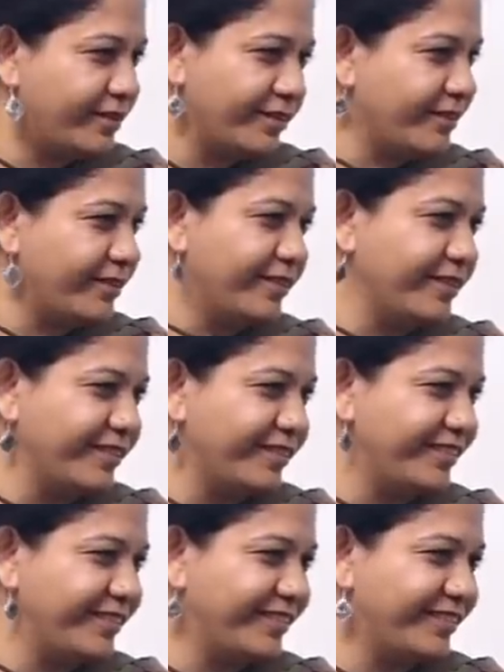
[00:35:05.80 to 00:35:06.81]
So,
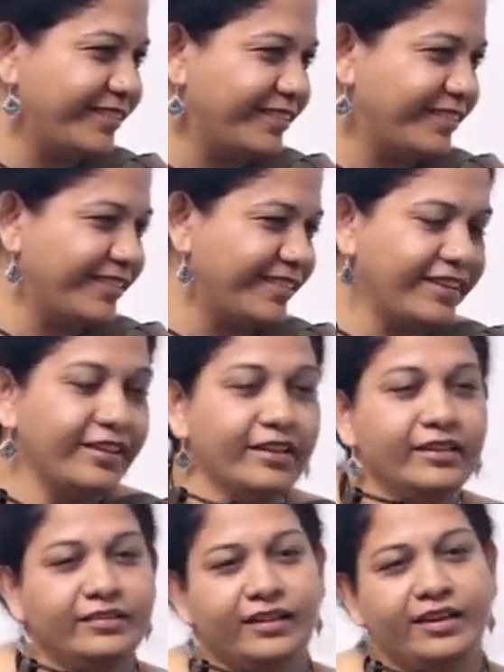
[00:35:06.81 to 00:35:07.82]

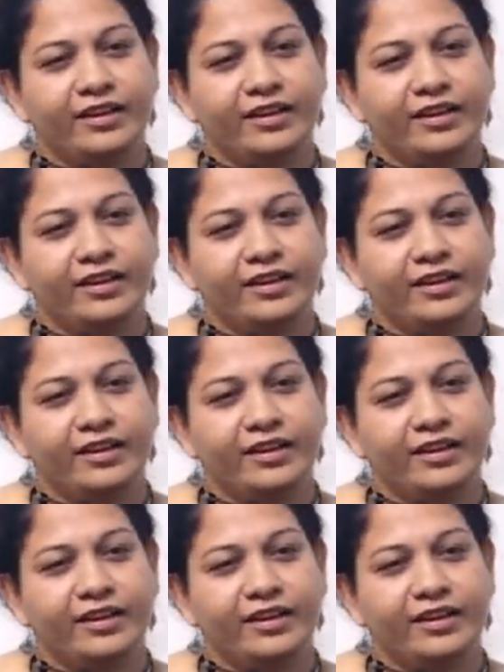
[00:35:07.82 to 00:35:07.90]
Sir,